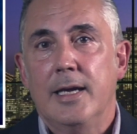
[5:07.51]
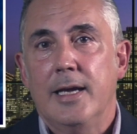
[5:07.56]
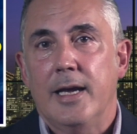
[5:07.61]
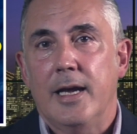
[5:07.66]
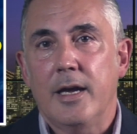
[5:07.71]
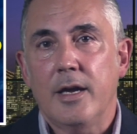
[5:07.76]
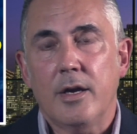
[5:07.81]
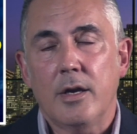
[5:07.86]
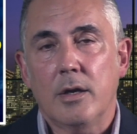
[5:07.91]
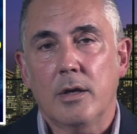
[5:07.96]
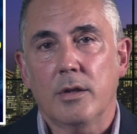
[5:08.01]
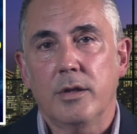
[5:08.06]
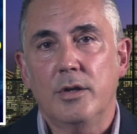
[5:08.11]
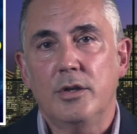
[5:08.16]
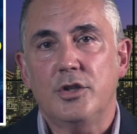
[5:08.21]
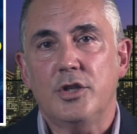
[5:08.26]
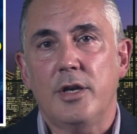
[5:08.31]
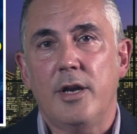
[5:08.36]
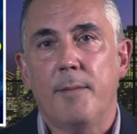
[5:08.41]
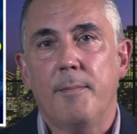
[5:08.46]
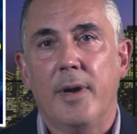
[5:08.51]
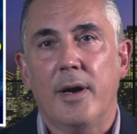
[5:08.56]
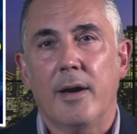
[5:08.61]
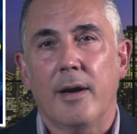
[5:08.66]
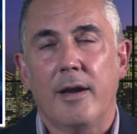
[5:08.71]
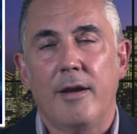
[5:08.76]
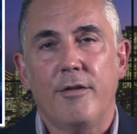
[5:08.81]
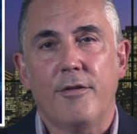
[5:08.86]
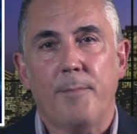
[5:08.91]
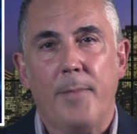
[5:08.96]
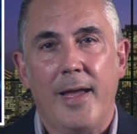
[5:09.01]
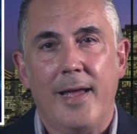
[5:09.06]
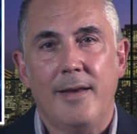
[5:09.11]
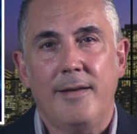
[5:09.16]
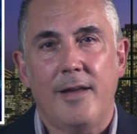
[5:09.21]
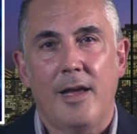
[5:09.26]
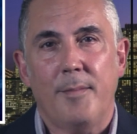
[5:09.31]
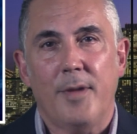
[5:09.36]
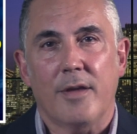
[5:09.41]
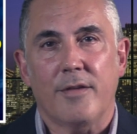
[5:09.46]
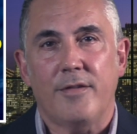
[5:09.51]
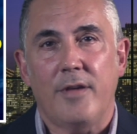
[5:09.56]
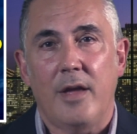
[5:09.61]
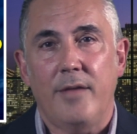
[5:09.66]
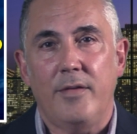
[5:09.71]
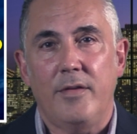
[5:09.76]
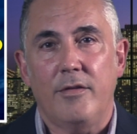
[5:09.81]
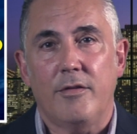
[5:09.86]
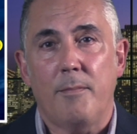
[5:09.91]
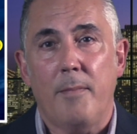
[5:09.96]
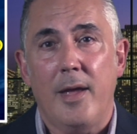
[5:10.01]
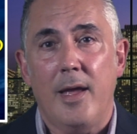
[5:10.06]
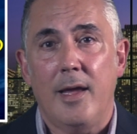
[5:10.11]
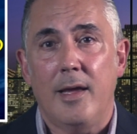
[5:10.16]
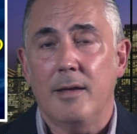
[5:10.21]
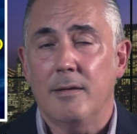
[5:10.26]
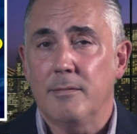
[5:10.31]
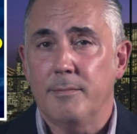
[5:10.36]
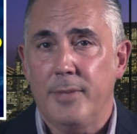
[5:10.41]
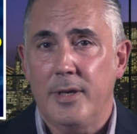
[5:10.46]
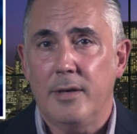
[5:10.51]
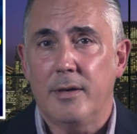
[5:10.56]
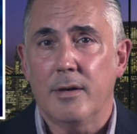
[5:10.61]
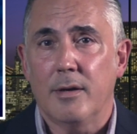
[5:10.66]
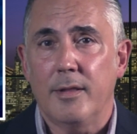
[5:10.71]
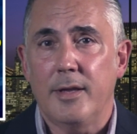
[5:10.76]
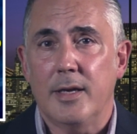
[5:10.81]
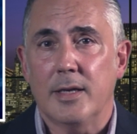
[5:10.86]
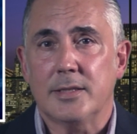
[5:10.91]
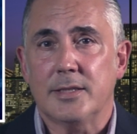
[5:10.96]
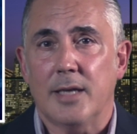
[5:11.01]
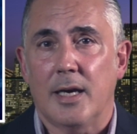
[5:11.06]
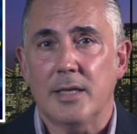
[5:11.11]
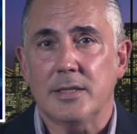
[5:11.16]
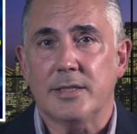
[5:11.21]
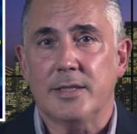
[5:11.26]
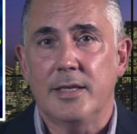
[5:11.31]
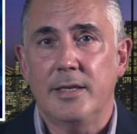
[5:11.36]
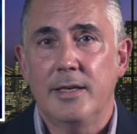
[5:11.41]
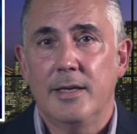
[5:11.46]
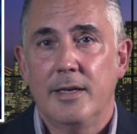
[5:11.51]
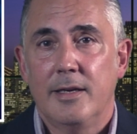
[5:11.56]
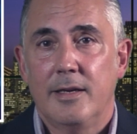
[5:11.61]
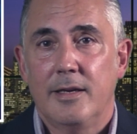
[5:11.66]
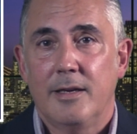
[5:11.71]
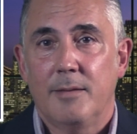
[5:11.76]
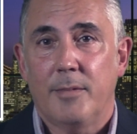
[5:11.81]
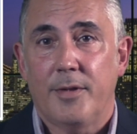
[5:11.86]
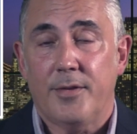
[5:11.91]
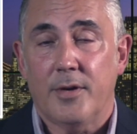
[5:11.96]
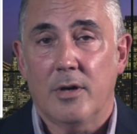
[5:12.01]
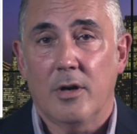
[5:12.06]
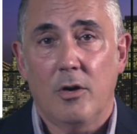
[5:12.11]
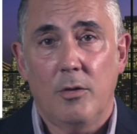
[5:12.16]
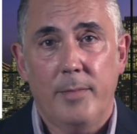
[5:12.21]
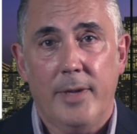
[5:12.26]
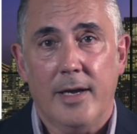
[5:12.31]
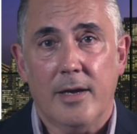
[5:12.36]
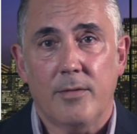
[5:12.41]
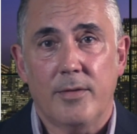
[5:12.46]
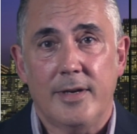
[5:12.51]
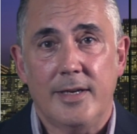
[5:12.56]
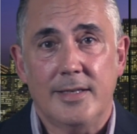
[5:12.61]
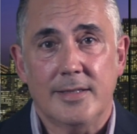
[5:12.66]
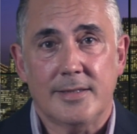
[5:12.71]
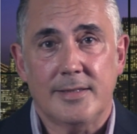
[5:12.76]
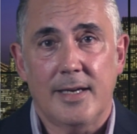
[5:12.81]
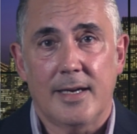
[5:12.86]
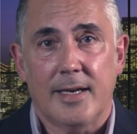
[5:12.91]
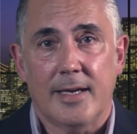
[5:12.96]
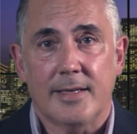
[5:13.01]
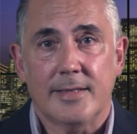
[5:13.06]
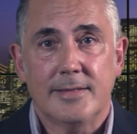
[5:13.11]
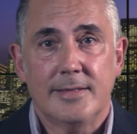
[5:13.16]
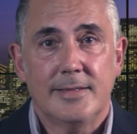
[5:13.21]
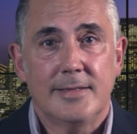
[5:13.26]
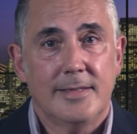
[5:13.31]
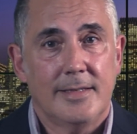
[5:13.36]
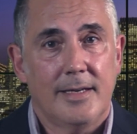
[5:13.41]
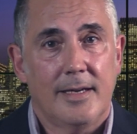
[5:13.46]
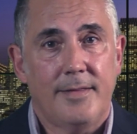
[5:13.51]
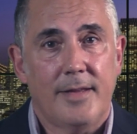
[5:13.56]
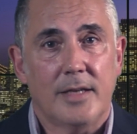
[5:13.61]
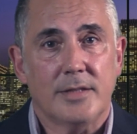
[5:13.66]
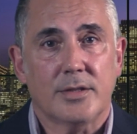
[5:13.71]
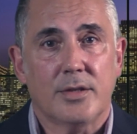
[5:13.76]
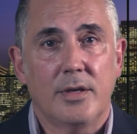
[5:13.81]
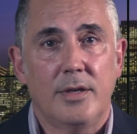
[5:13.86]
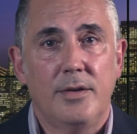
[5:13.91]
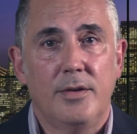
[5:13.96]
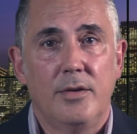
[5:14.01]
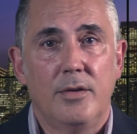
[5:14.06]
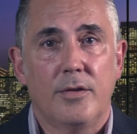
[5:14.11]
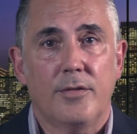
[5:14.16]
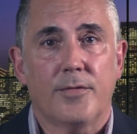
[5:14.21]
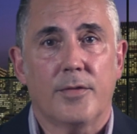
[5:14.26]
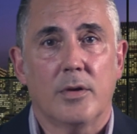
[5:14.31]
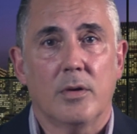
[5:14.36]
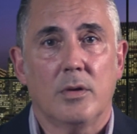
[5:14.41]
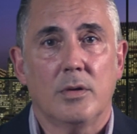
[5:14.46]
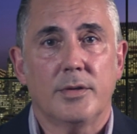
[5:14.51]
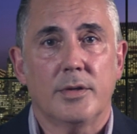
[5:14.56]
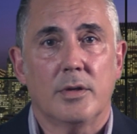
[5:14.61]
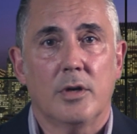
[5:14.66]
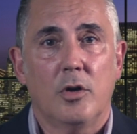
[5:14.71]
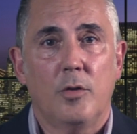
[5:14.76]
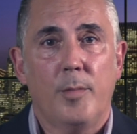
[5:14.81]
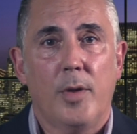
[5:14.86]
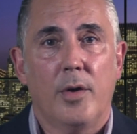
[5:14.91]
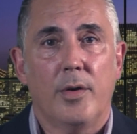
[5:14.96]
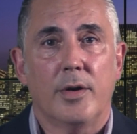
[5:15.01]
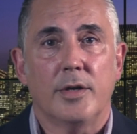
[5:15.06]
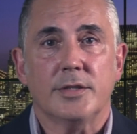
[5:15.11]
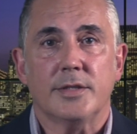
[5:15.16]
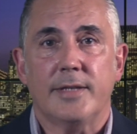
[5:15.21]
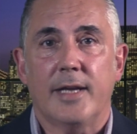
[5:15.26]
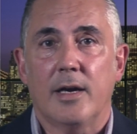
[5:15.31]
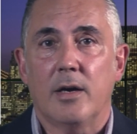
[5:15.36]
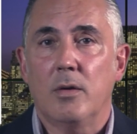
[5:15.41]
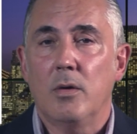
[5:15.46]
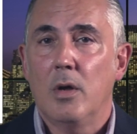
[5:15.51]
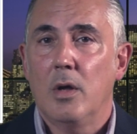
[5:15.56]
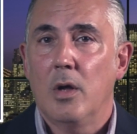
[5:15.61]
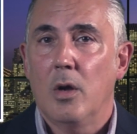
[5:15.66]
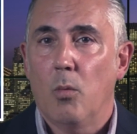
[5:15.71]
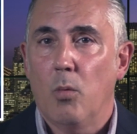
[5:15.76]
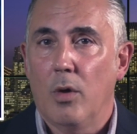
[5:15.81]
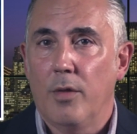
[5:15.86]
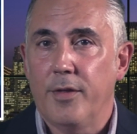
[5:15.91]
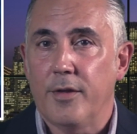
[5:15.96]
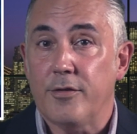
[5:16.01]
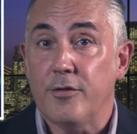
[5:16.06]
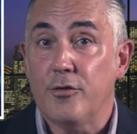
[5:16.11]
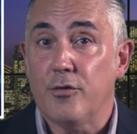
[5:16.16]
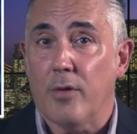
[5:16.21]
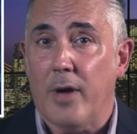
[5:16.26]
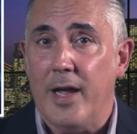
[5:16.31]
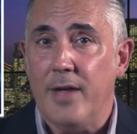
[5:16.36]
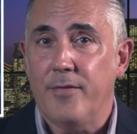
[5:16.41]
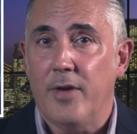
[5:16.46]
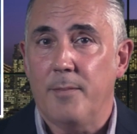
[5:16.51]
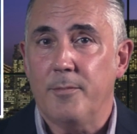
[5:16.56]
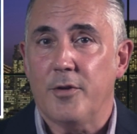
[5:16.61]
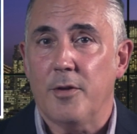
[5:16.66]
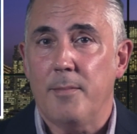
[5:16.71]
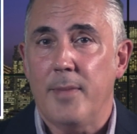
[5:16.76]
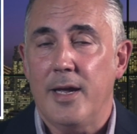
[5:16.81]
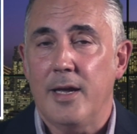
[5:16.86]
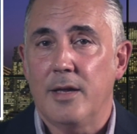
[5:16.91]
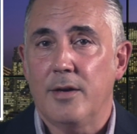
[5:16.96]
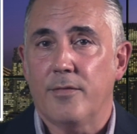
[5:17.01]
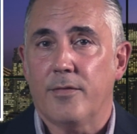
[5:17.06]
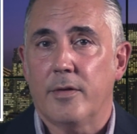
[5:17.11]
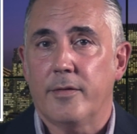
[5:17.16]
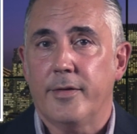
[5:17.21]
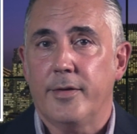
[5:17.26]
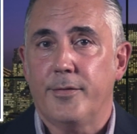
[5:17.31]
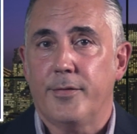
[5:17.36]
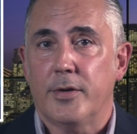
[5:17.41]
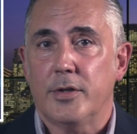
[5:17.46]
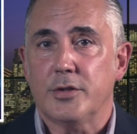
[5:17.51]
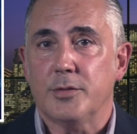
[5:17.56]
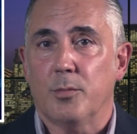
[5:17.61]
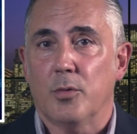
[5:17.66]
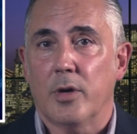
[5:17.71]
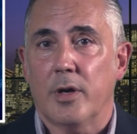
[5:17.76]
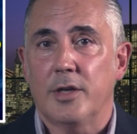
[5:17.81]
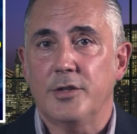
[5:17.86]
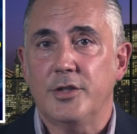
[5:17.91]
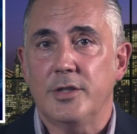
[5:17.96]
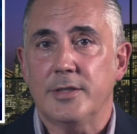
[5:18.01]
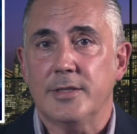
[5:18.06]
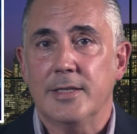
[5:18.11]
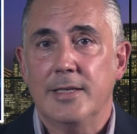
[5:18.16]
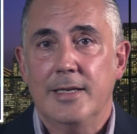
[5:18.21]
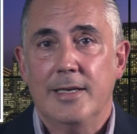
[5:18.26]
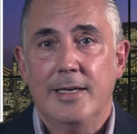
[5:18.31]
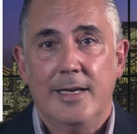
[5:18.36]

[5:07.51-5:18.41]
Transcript: In conclusion, Americans' pandemic savings may be nearly exhausted, but their home equity is not. And that's good news for older homeowners. Now, will this drive up demand for reverse mortgages?